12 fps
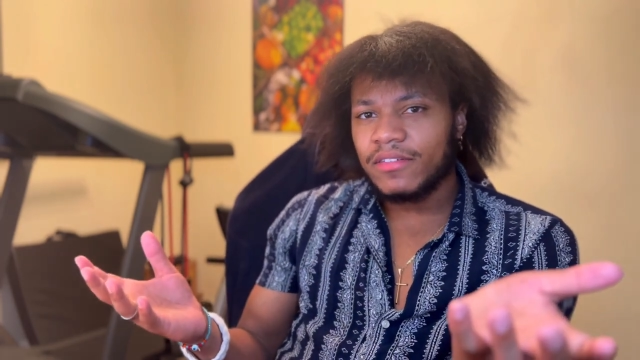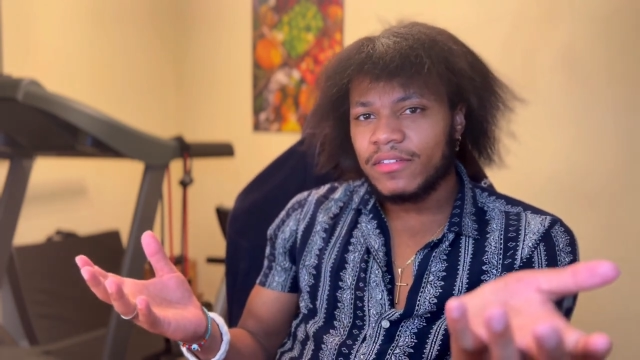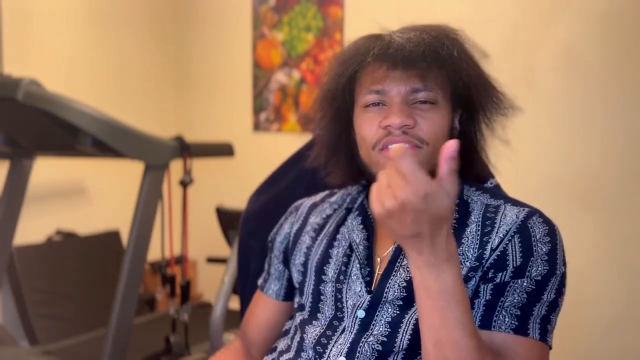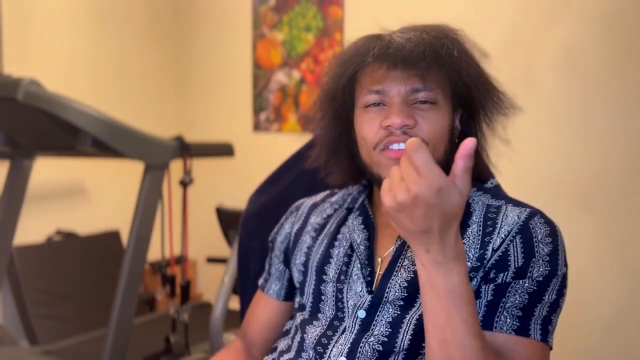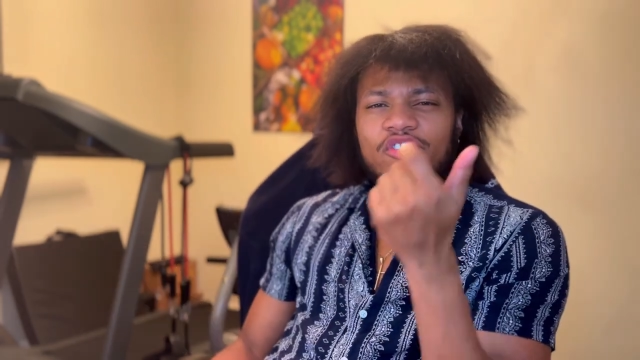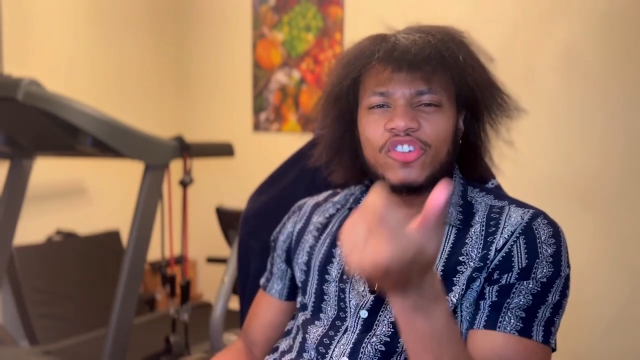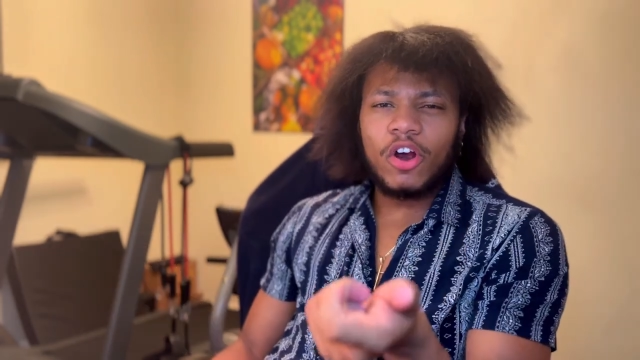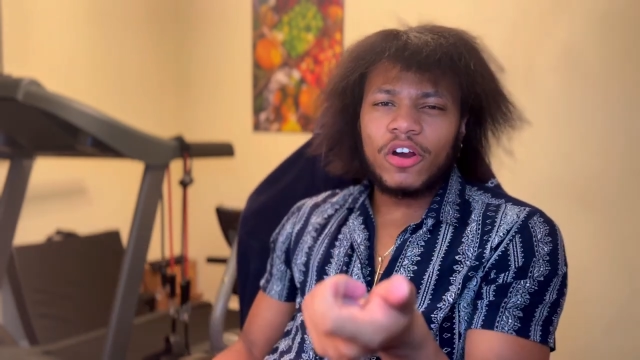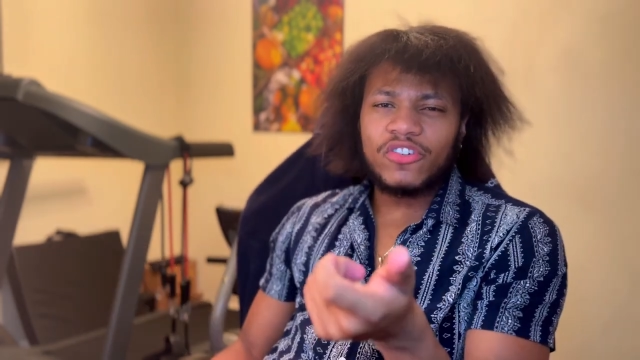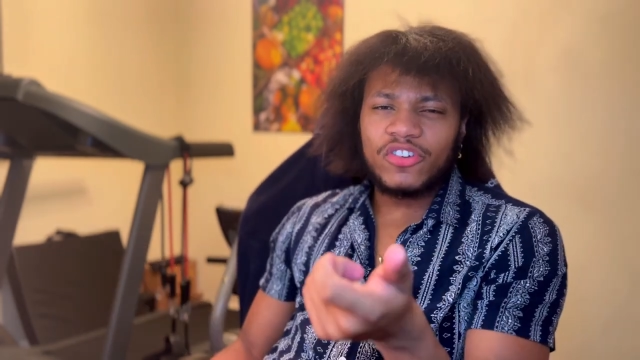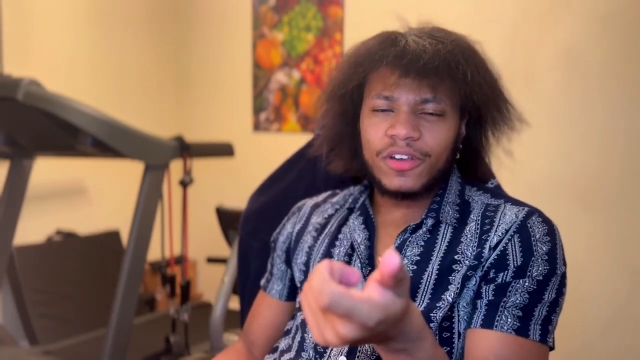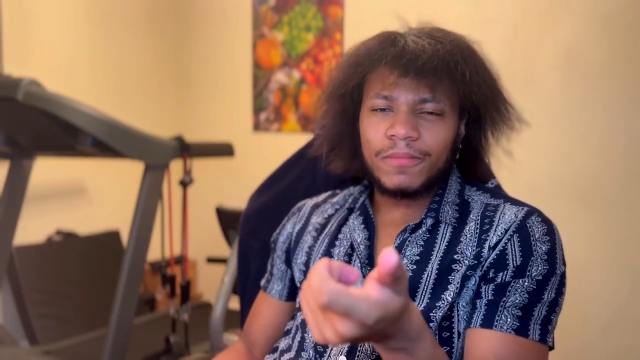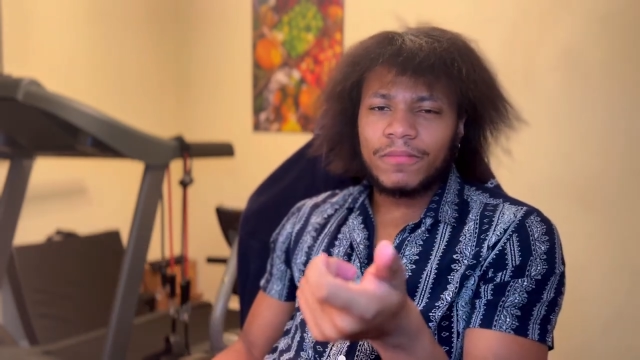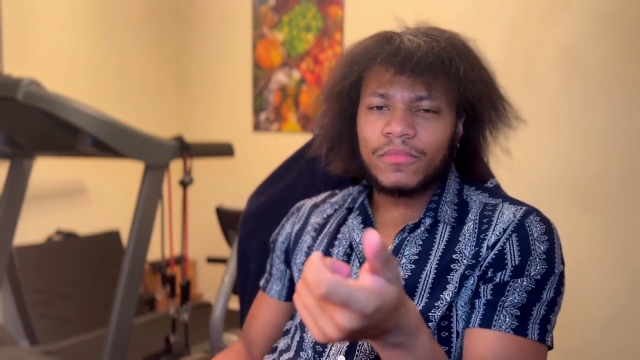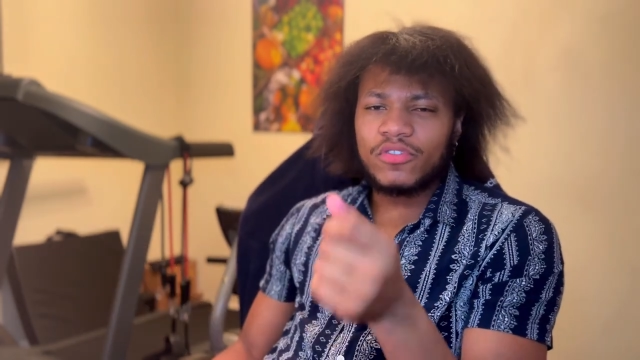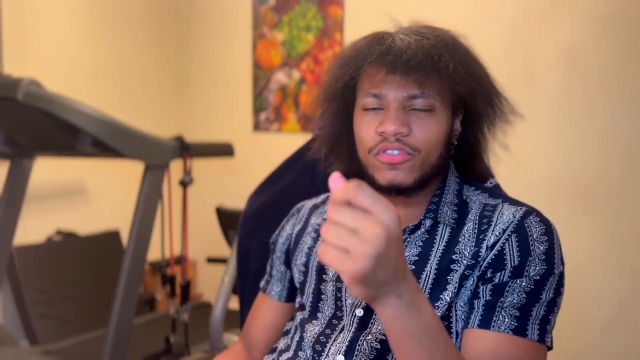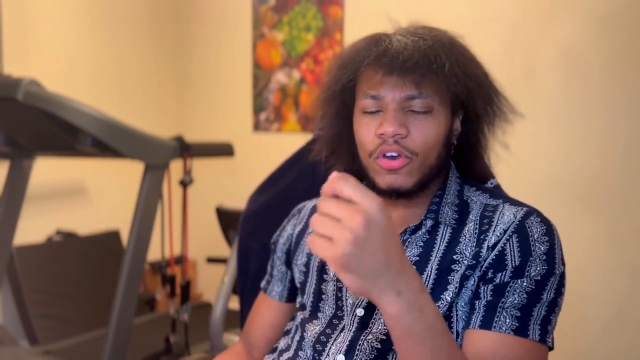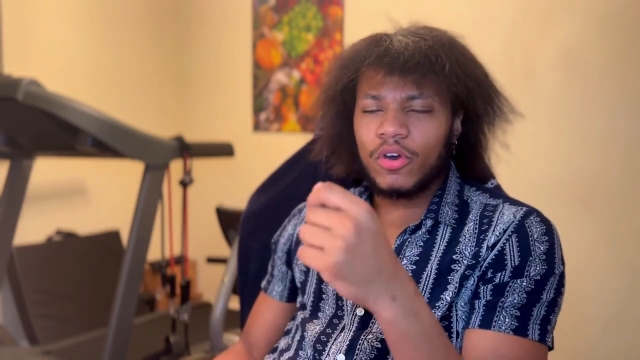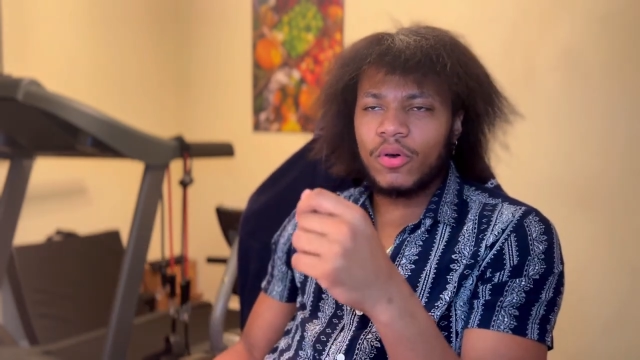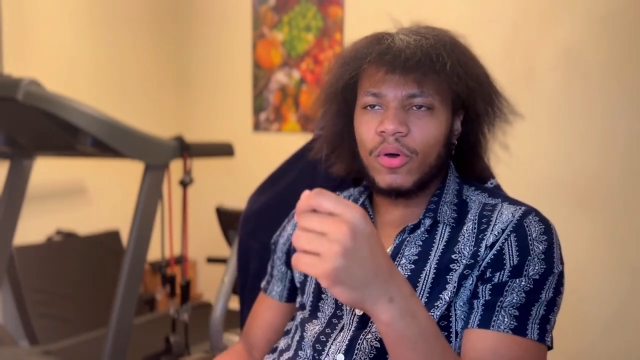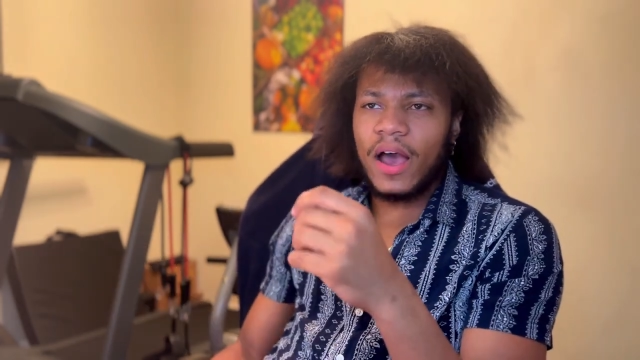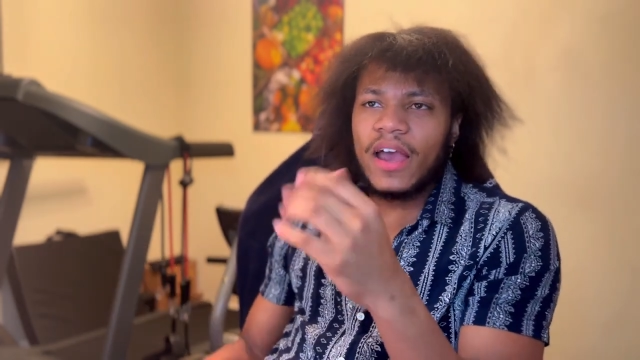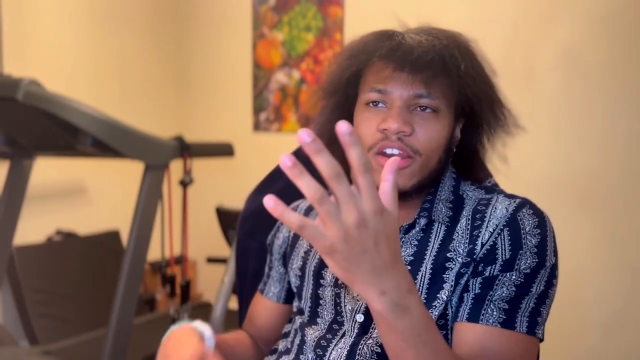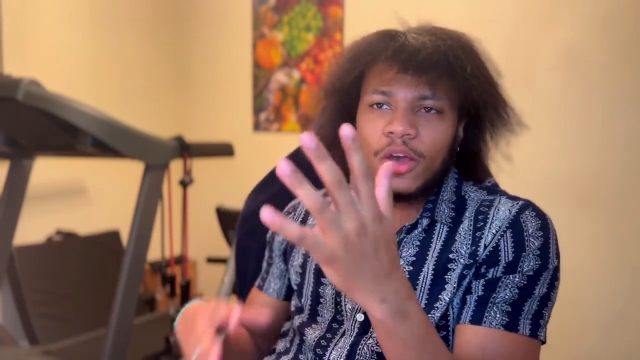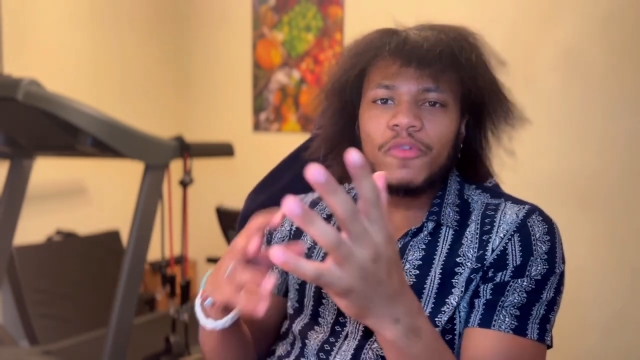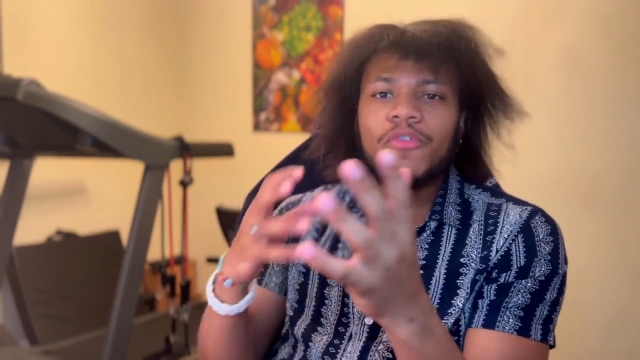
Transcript: The charging so I know